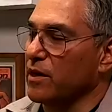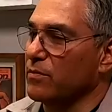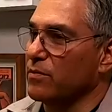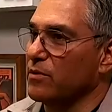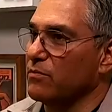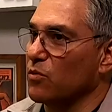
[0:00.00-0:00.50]

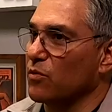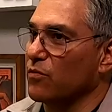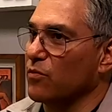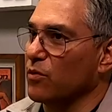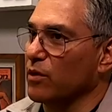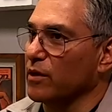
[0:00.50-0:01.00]
that be more
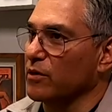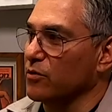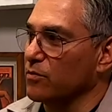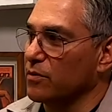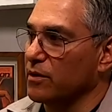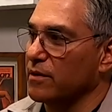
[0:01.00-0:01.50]
for like
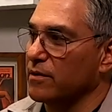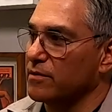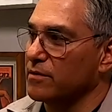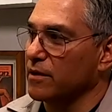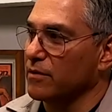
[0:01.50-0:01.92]
new players,